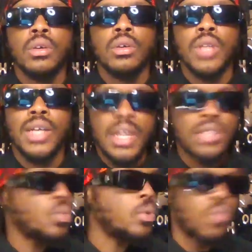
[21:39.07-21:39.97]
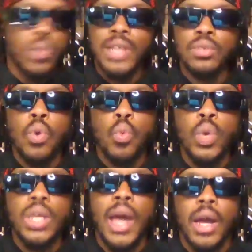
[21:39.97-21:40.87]
That's what
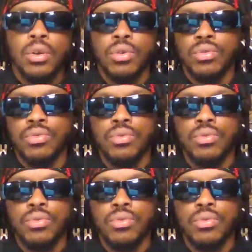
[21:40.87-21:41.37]
we gotta go through.